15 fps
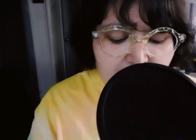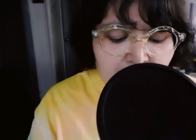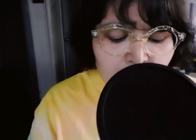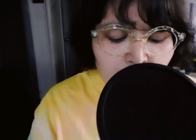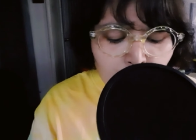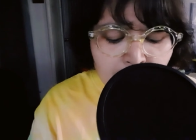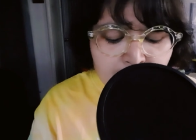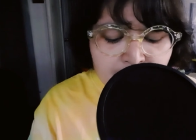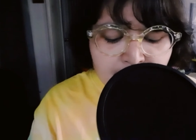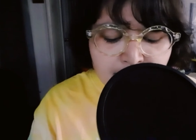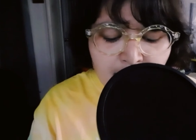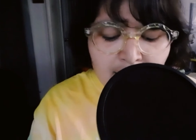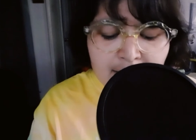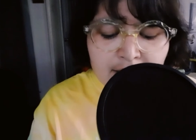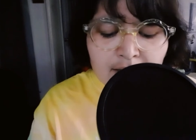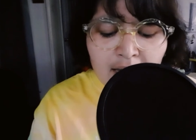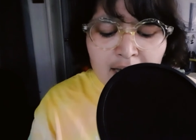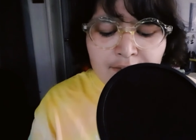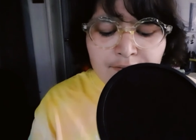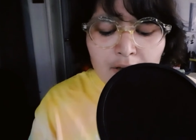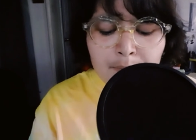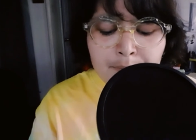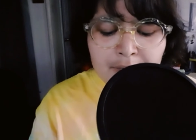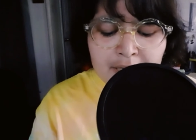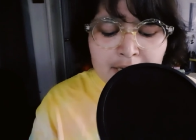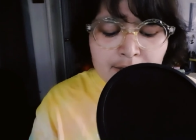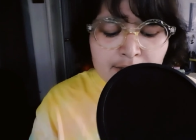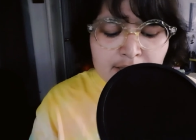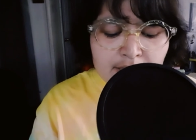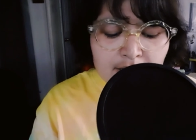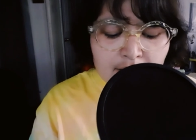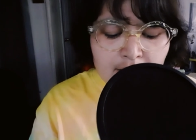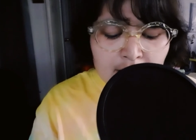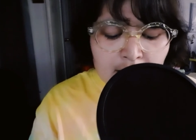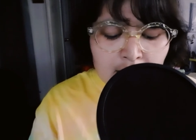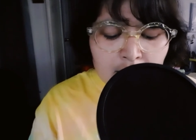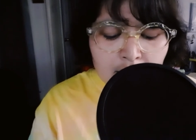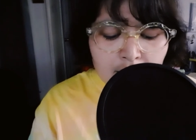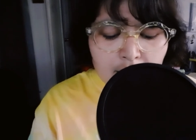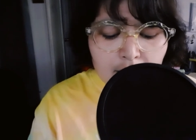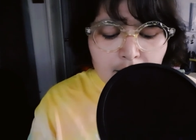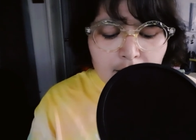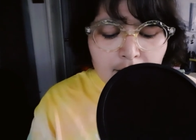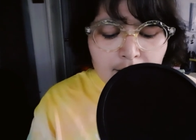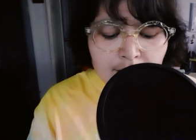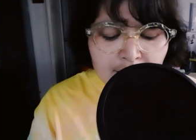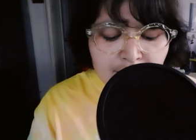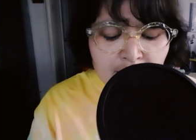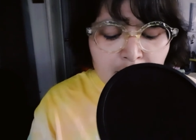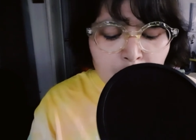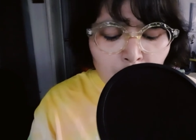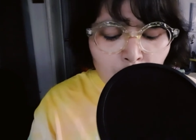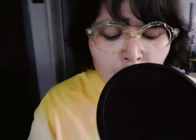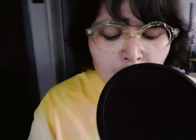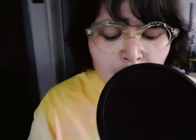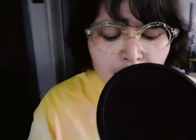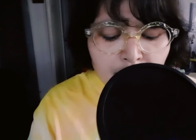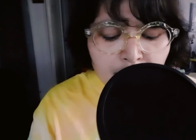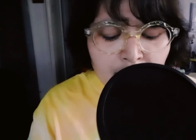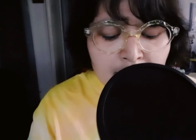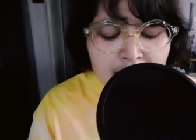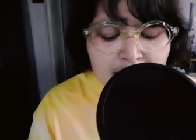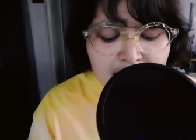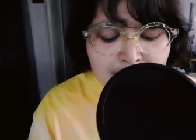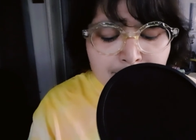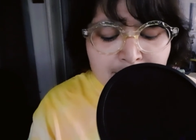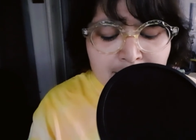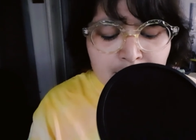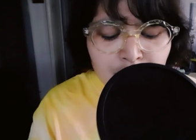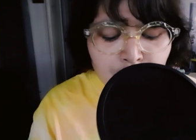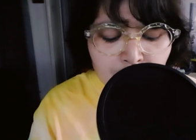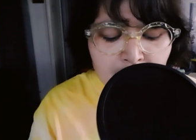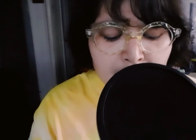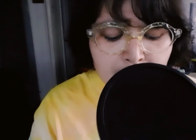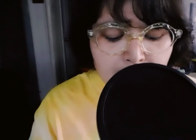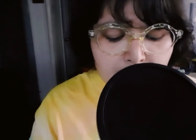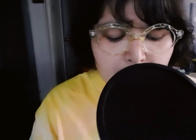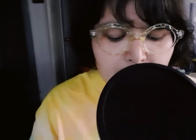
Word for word: and where divine life appears to thee nothing more than an empty dream.